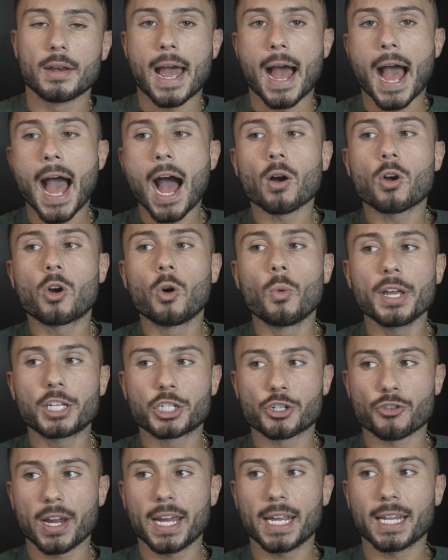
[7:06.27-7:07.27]
Now, how can we
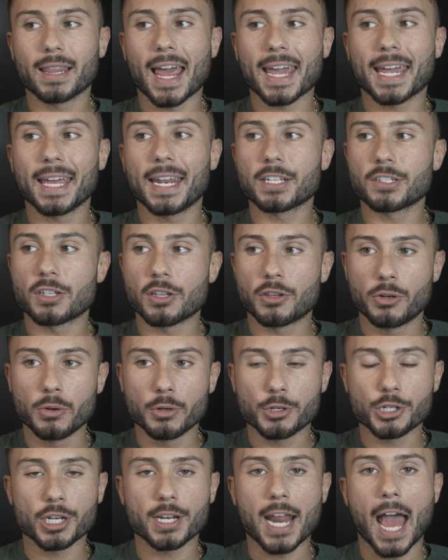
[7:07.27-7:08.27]
trade like an
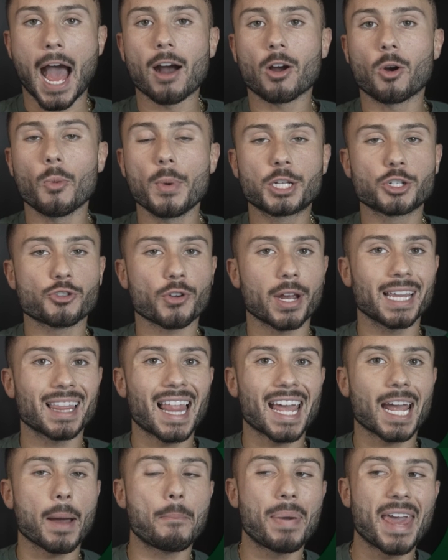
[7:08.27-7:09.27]
institution? How can we trade
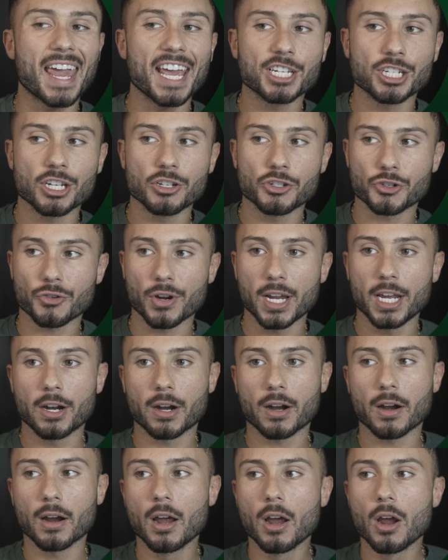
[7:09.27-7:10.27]
like a patient
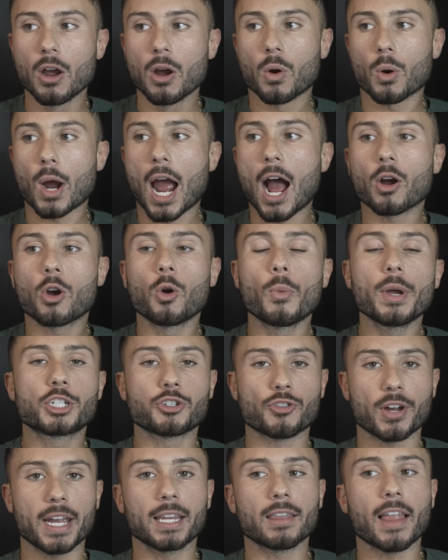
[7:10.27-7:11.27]
trader or how could we
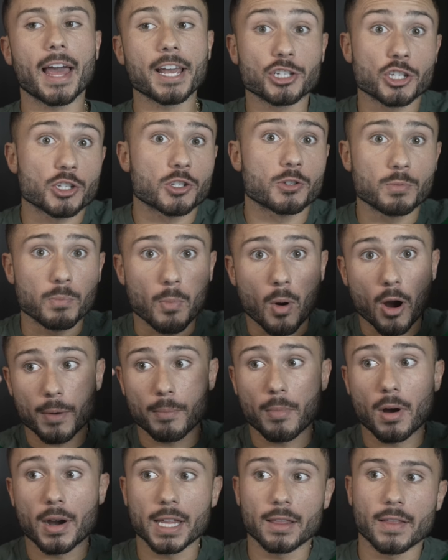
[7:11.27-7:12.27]
trade like smart
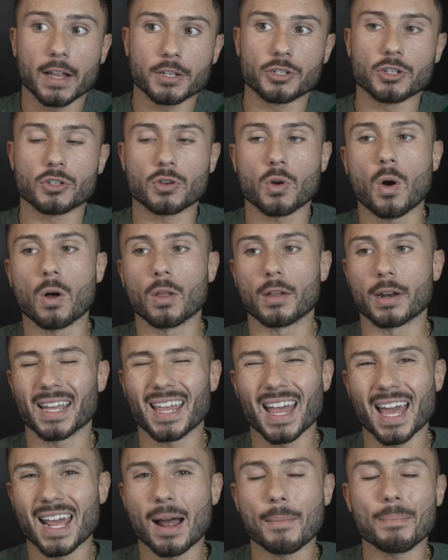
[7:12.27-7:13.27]
money, let's just call it.
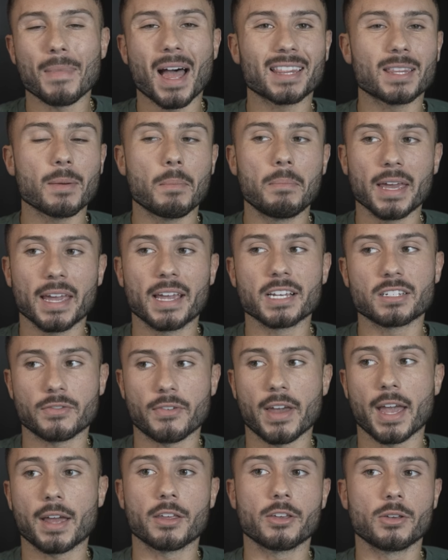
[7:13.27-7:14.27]
Again, I'm not the biggest
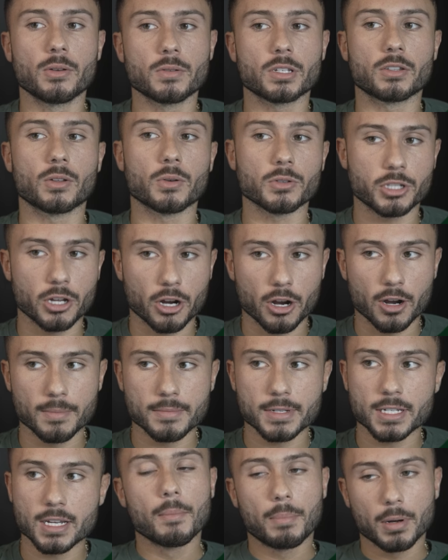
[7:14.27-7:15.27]
fan of using those
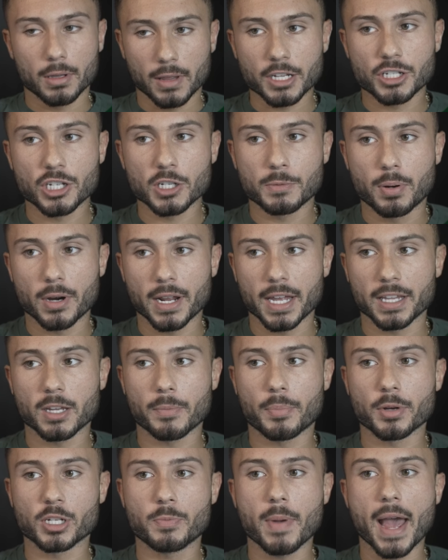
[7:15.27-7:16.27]
terms, but let's just put it into
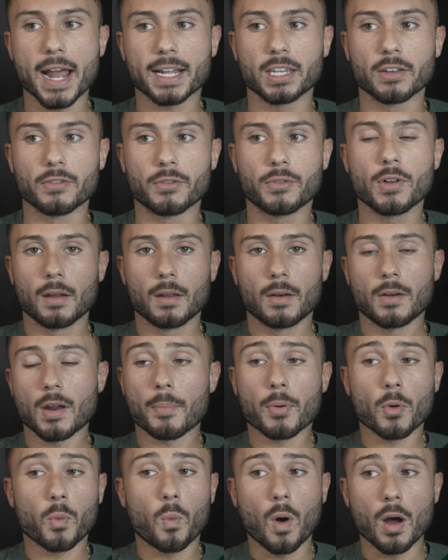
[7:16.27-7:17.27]
perspective.
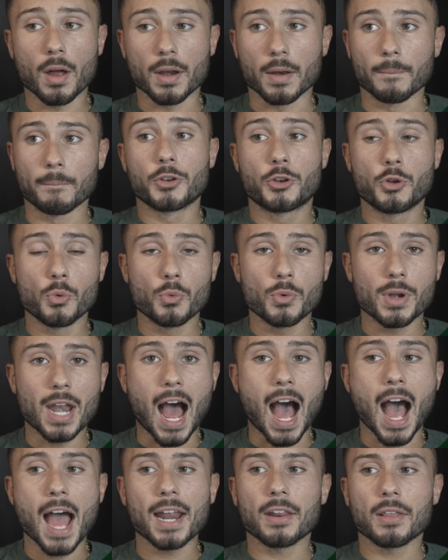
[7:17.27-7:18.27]
Number one, do
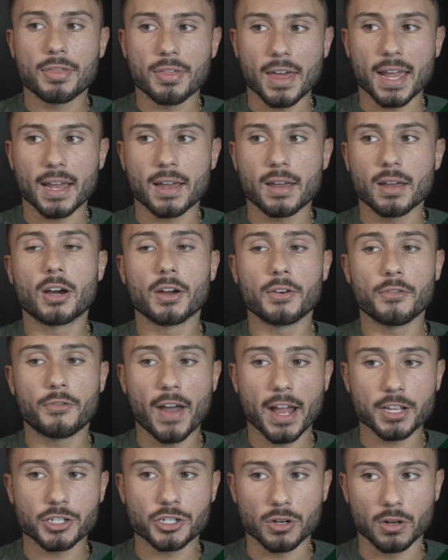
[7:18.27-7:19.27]
not think
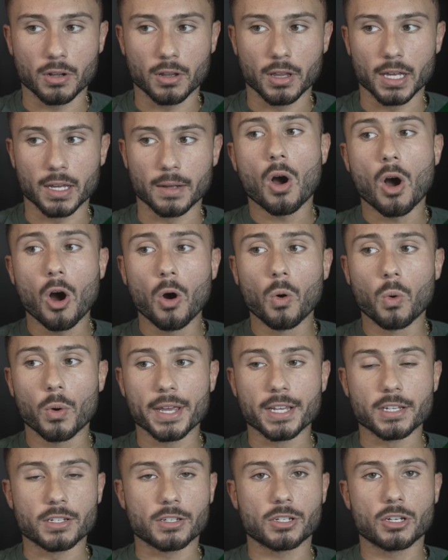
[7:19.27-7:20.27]
conventionally.
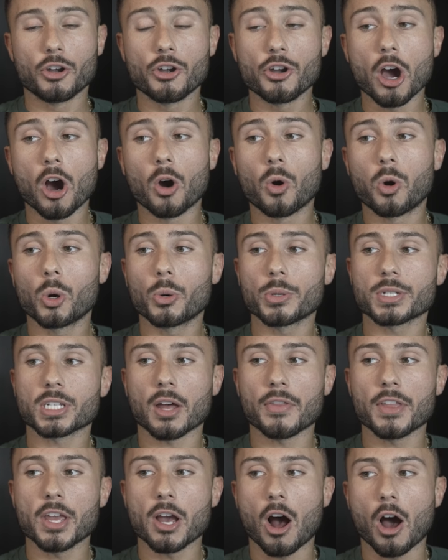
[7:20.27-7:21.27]
Always know who is
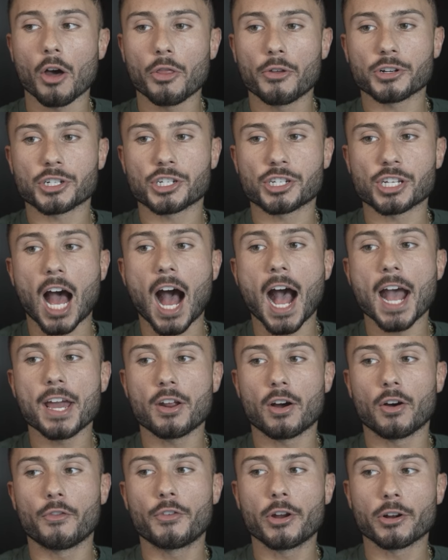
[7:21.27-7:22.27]
on the other side
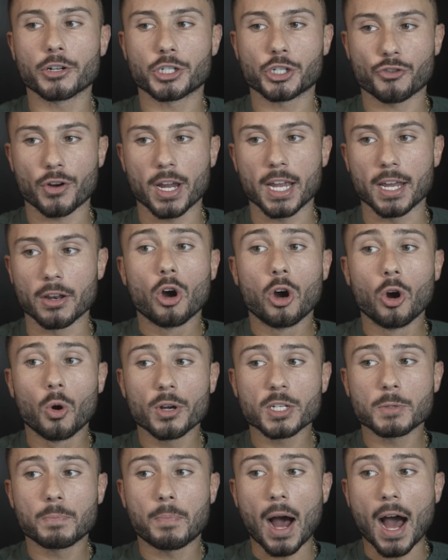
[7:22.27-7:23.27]
of your trade.
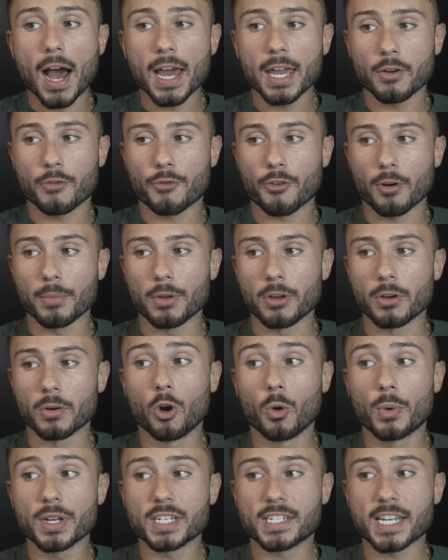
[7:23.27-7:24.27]
Who is buying from you?
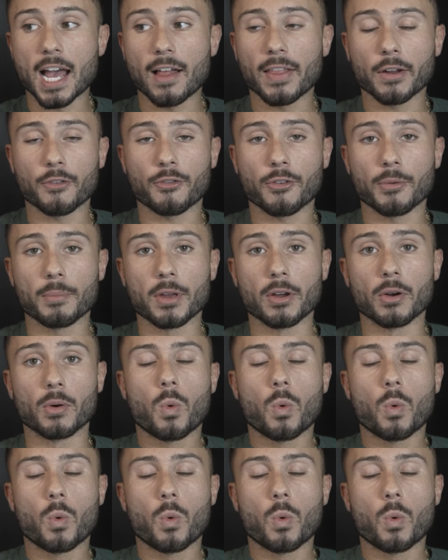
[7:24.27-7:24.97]
Who is selling from you?